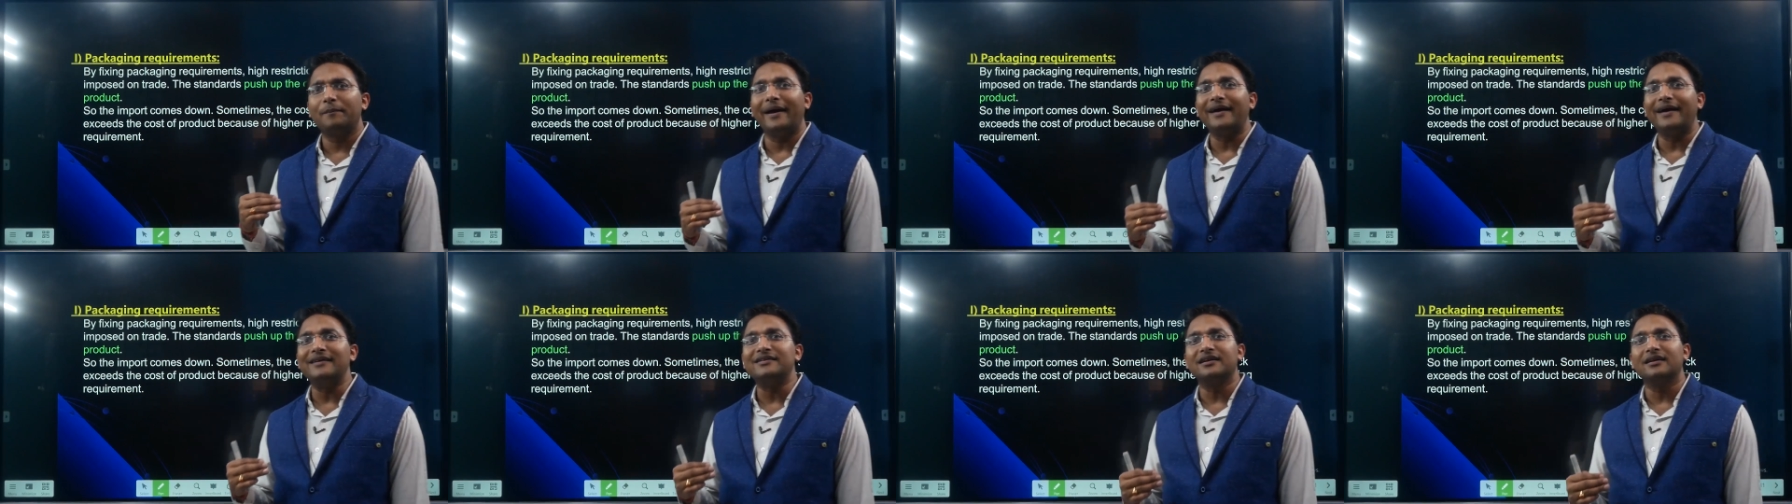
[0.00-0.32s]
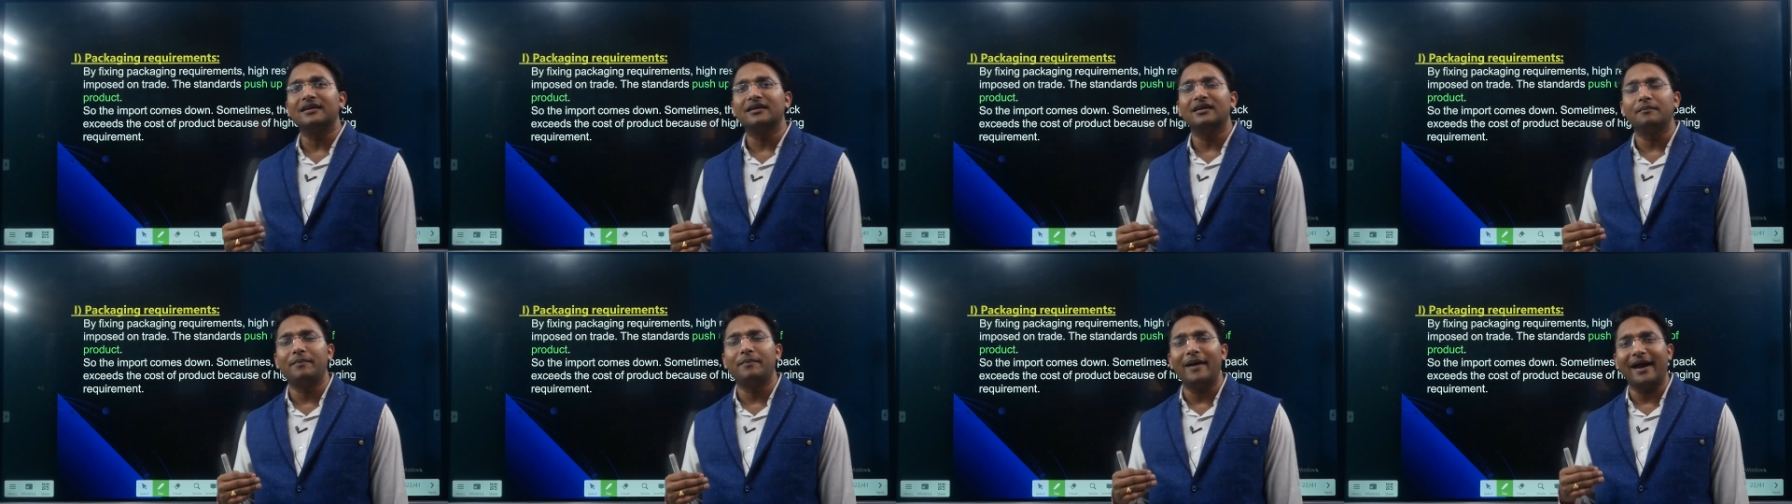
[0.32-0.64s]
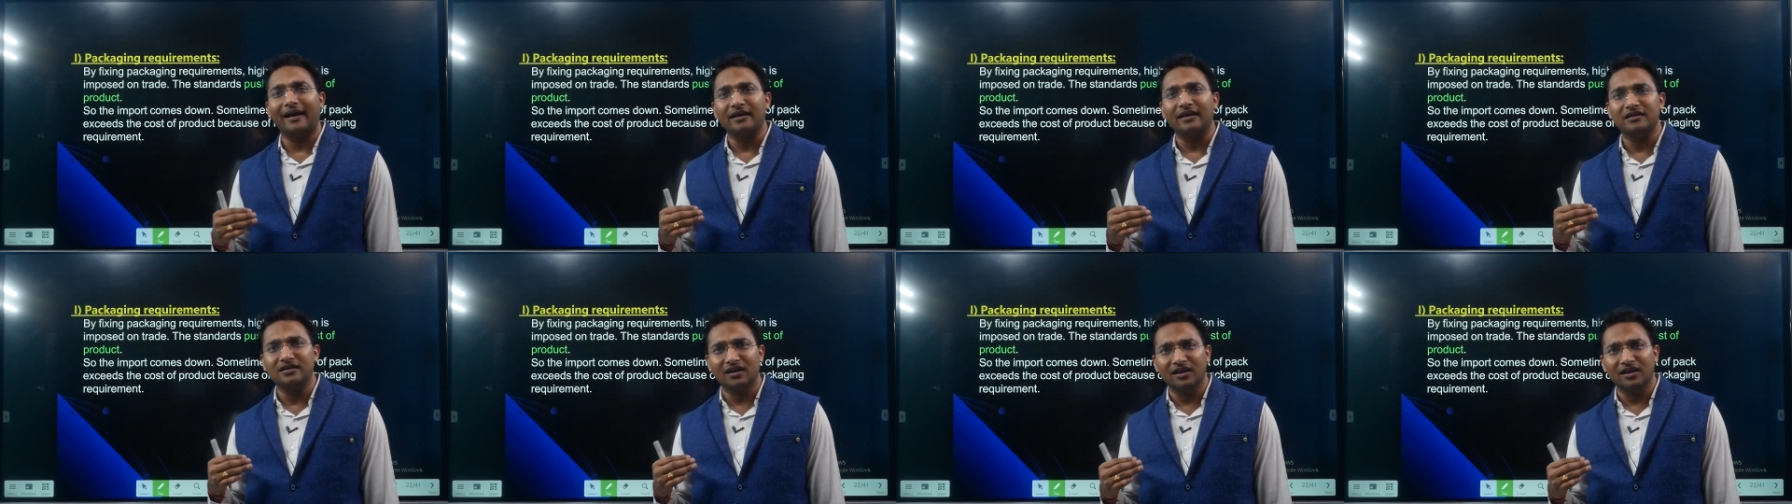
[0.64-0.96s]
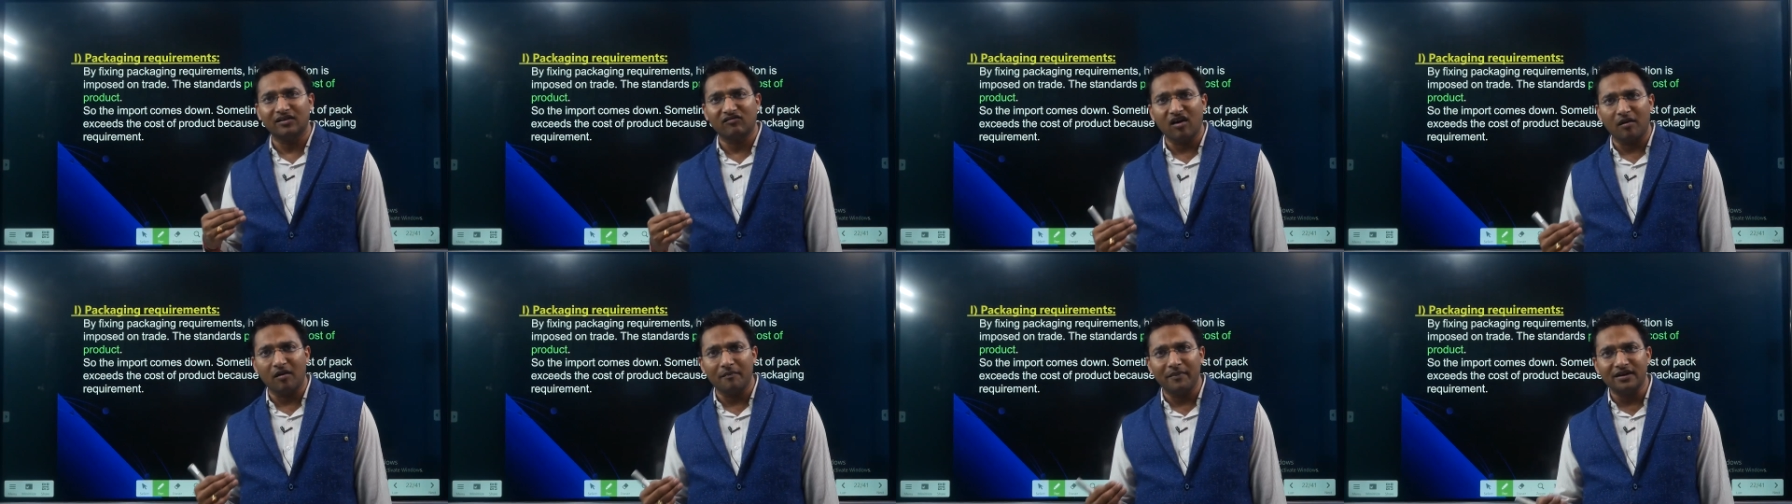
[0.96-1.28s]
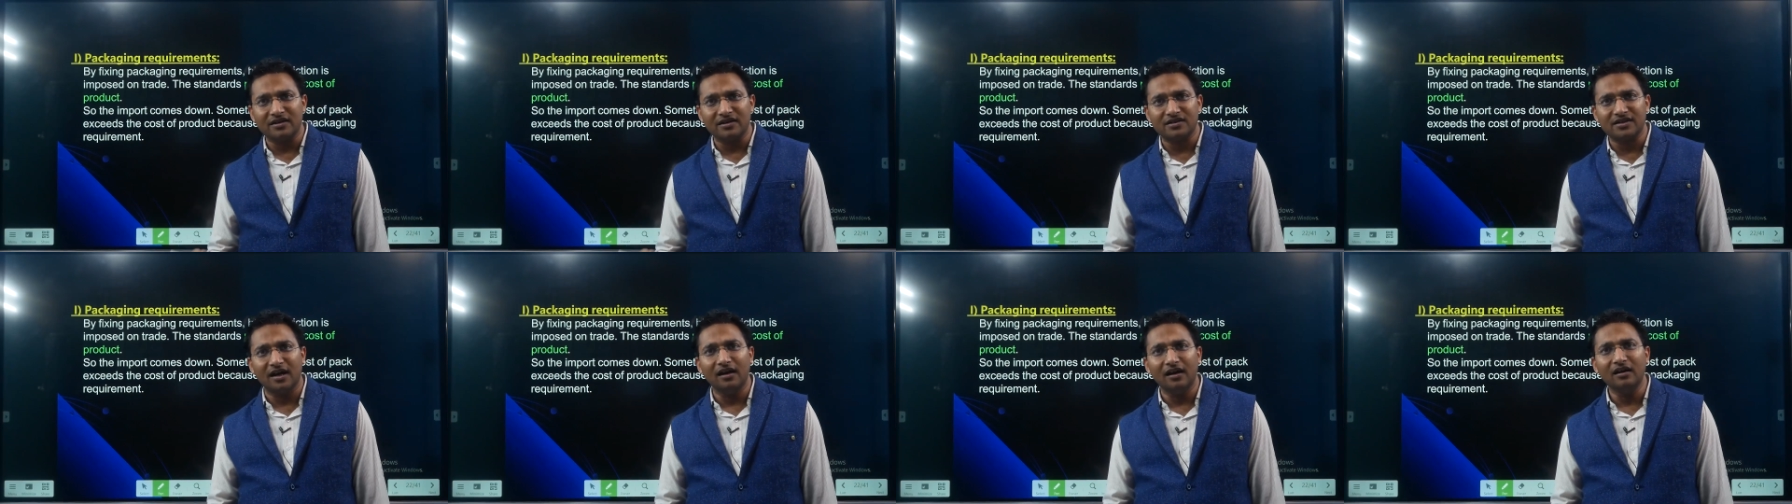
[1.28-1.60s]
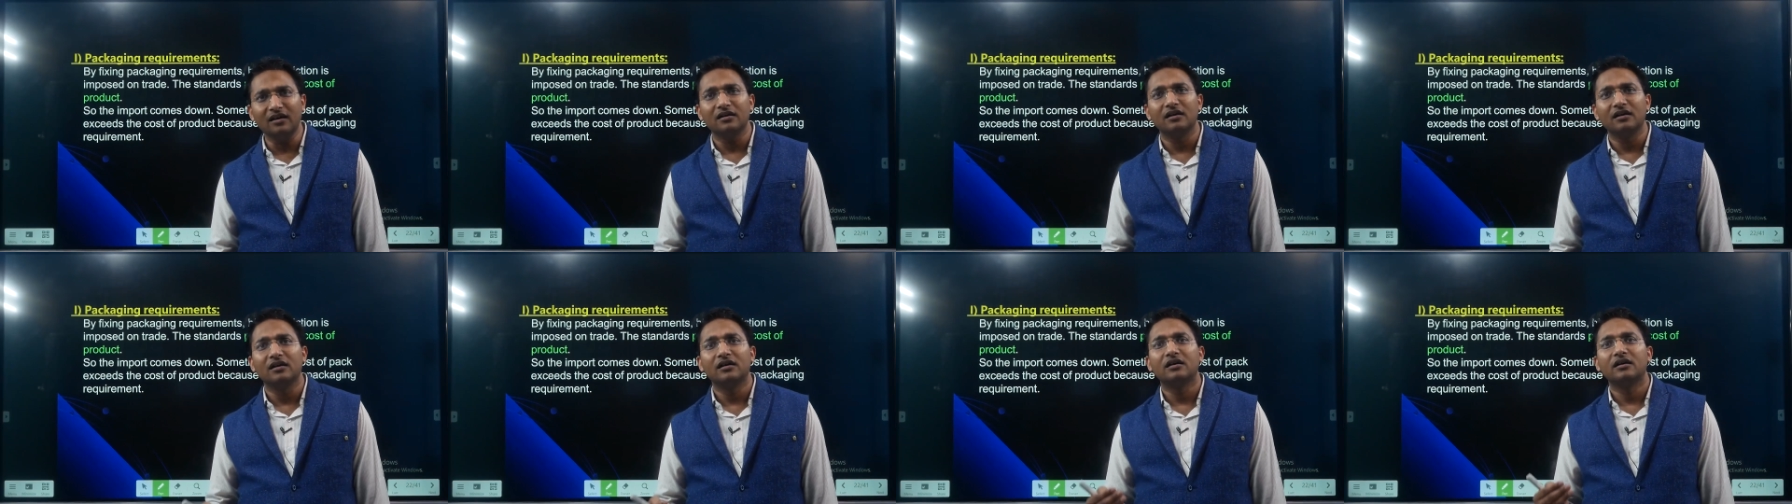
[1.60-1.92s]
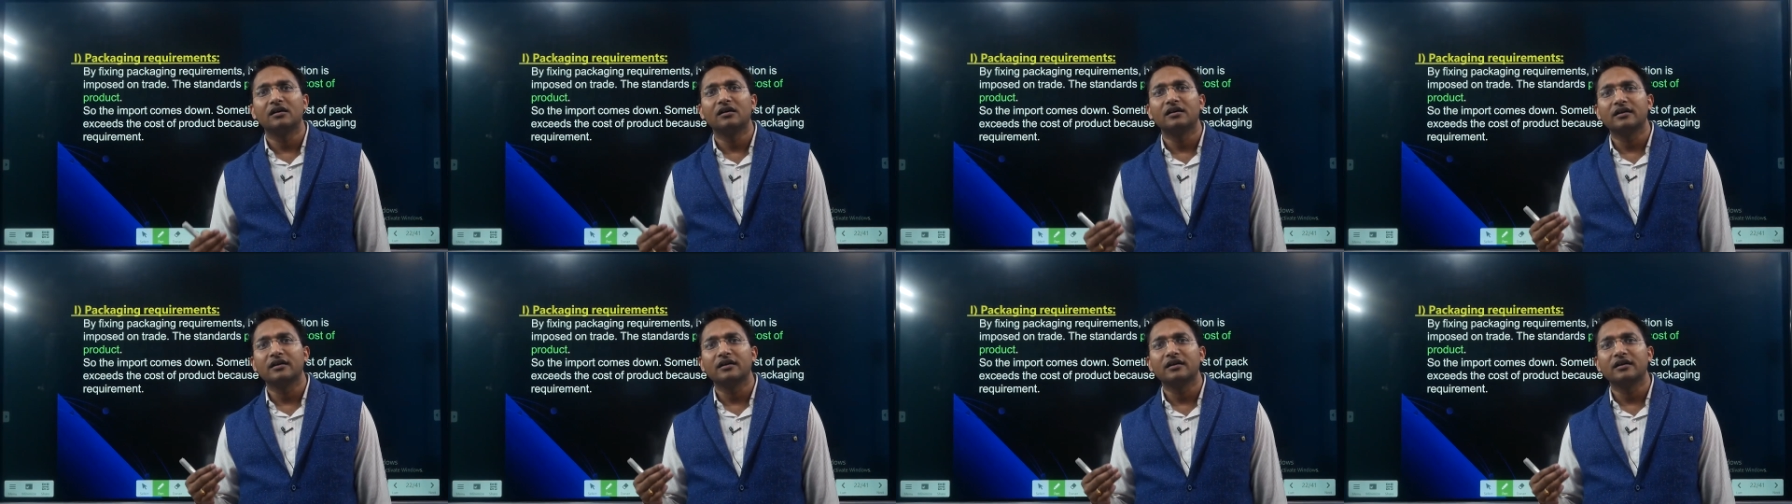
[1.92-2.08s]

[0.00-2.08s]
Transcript: packaging requirements are